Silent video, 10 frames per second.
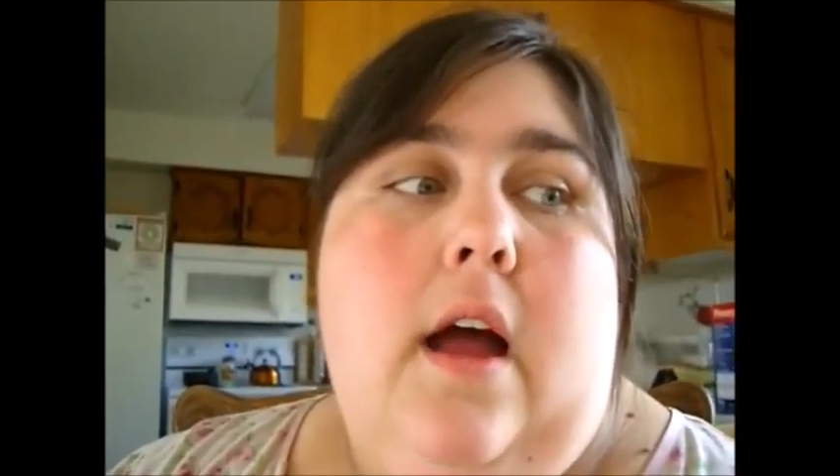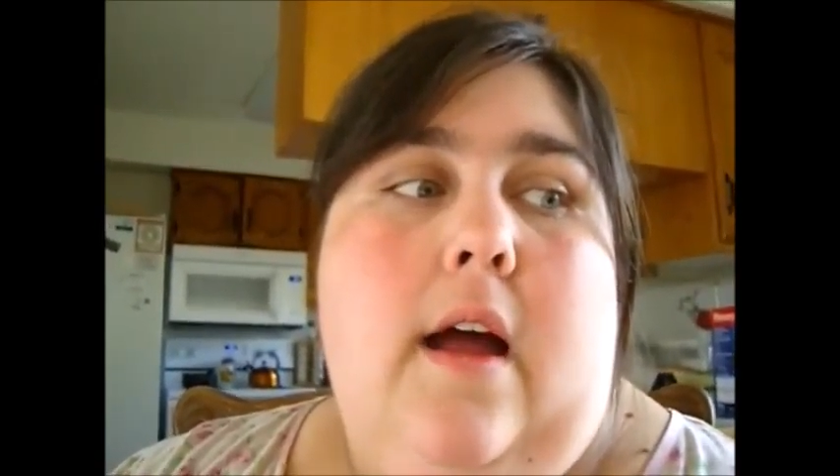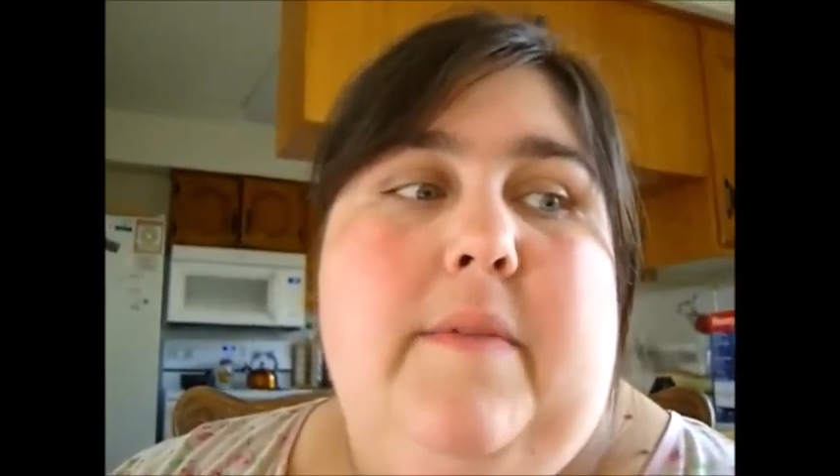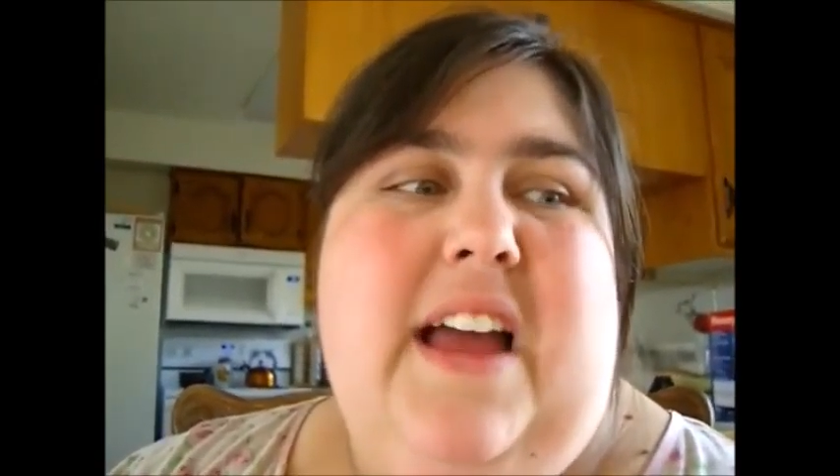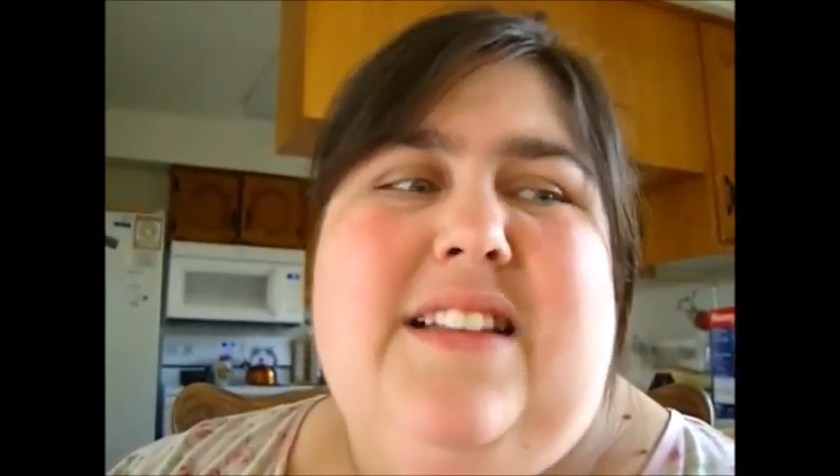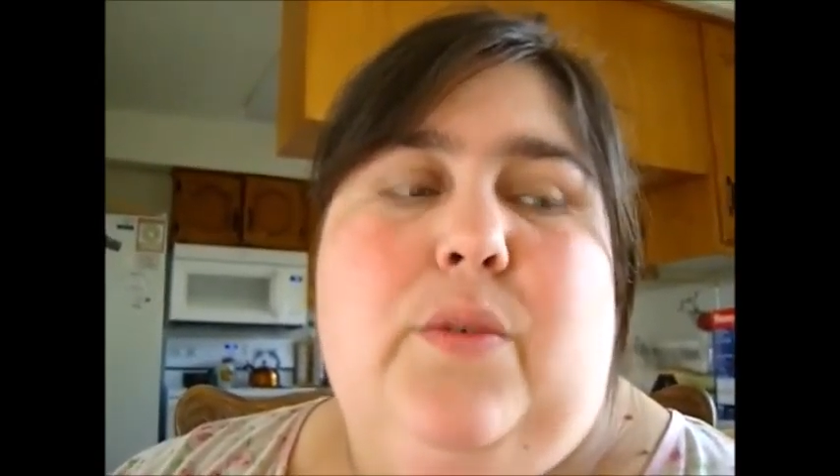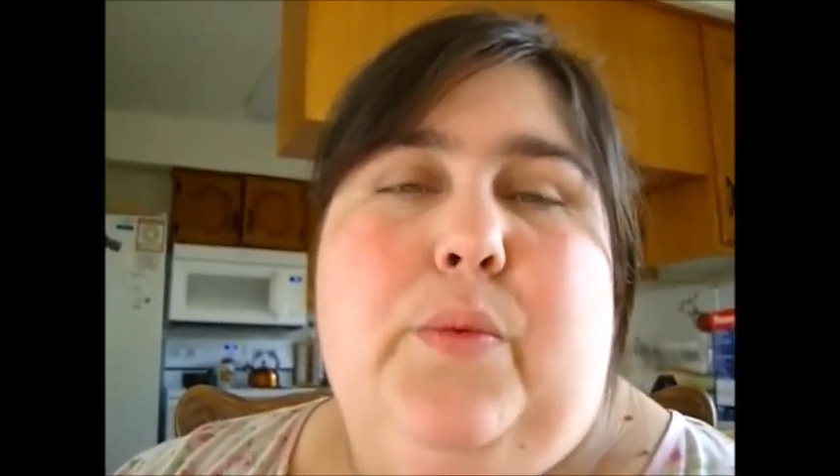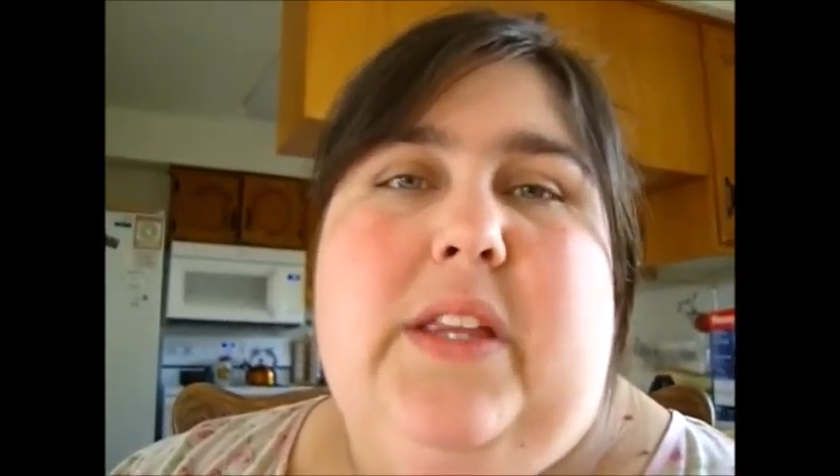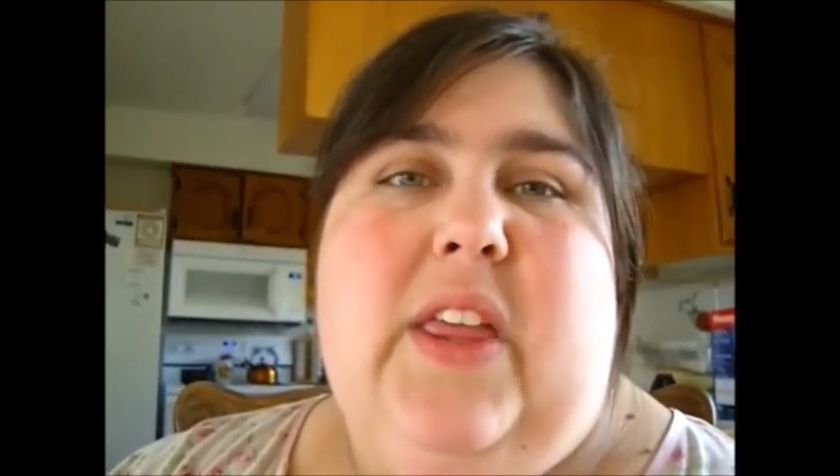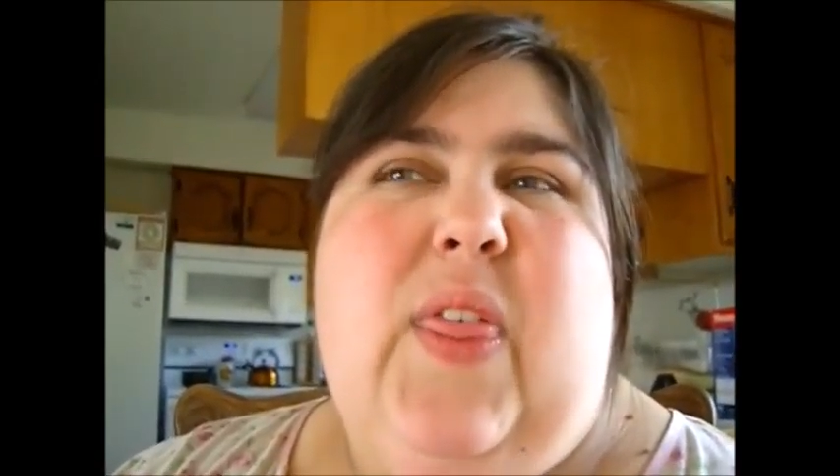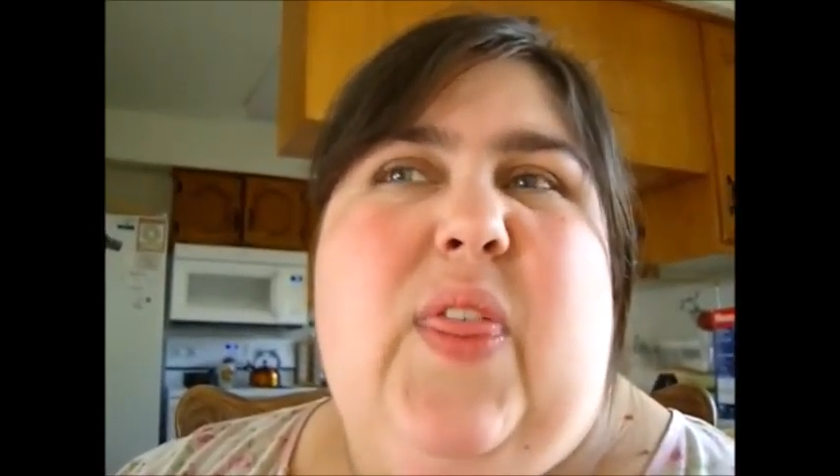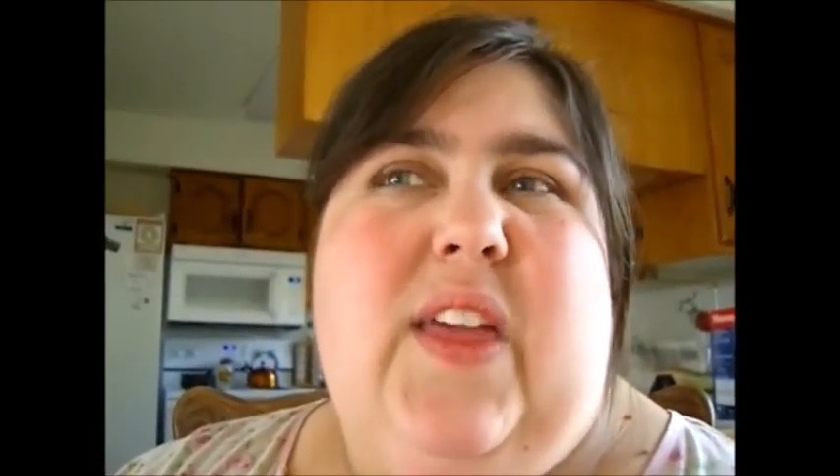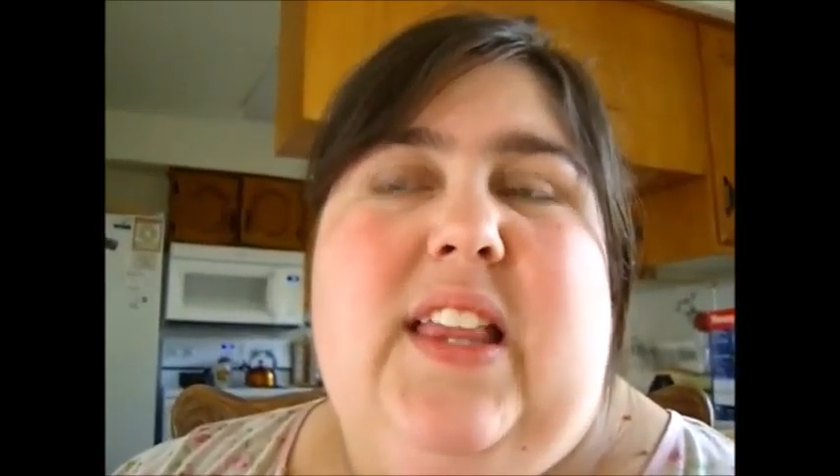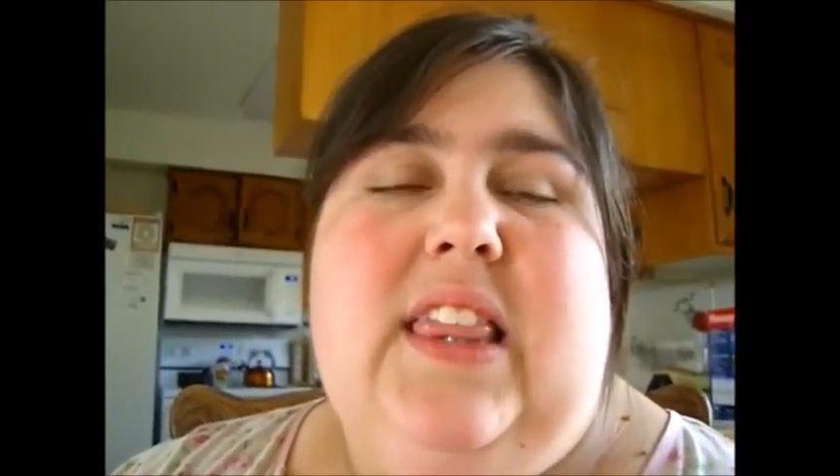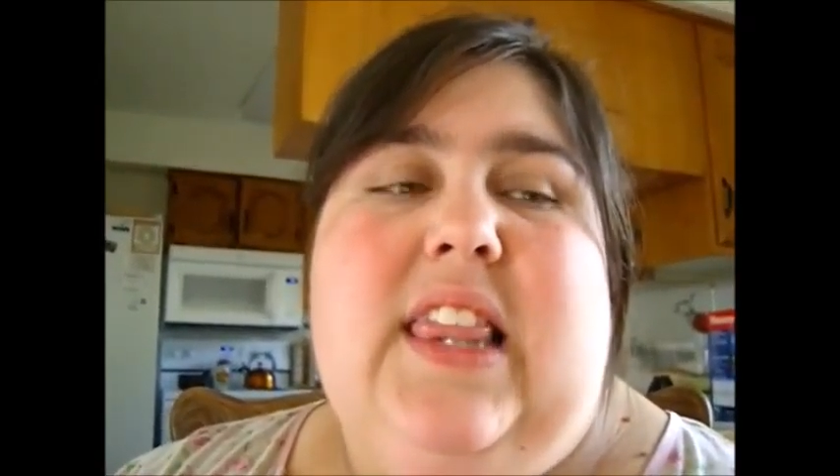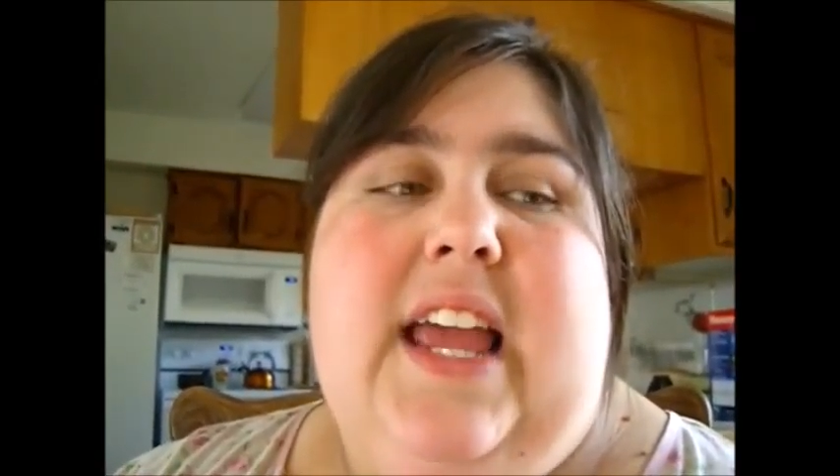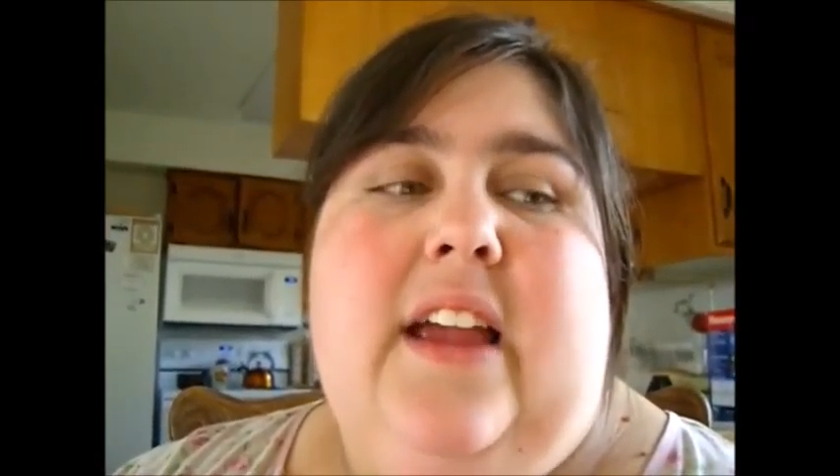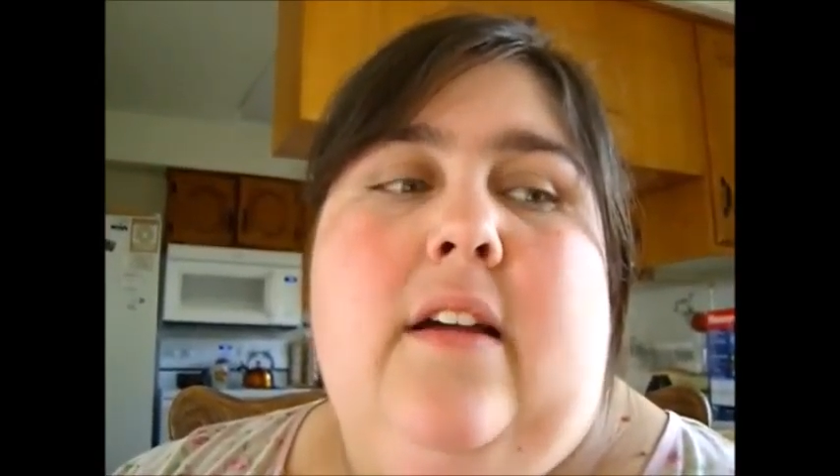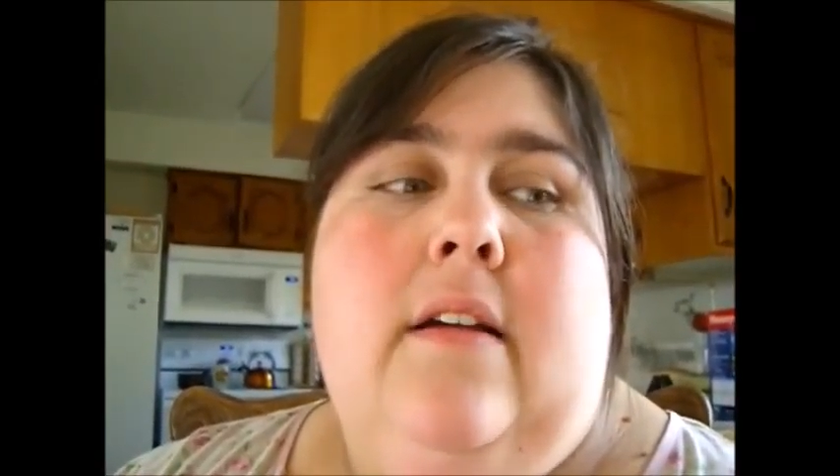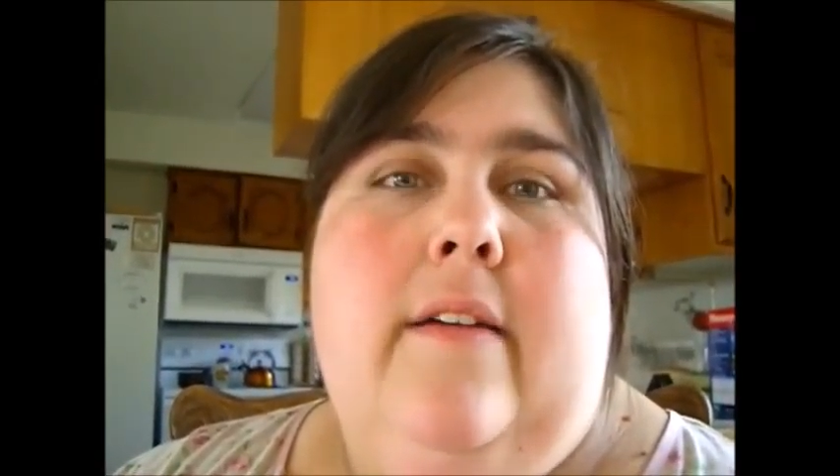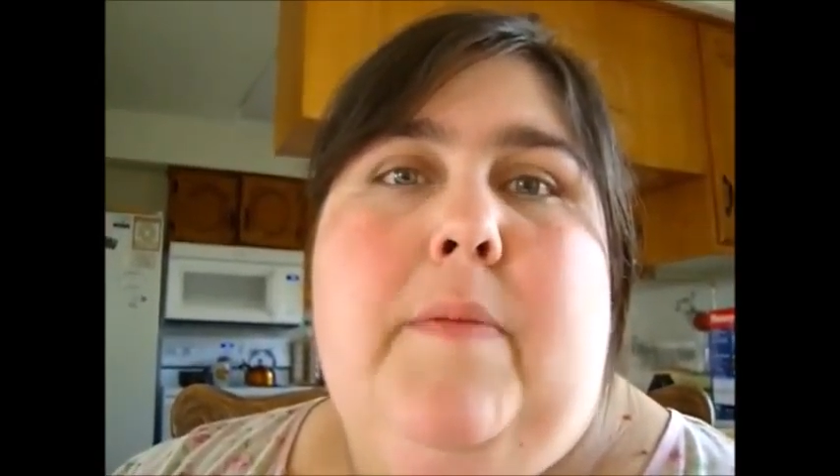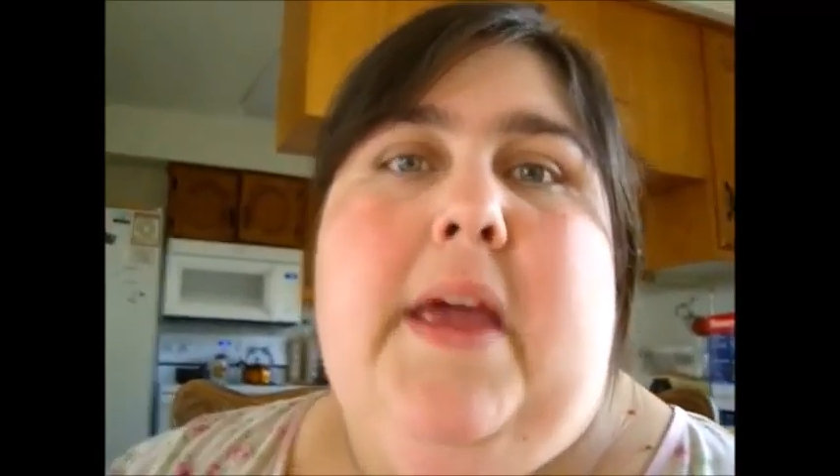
It has a really thin layer of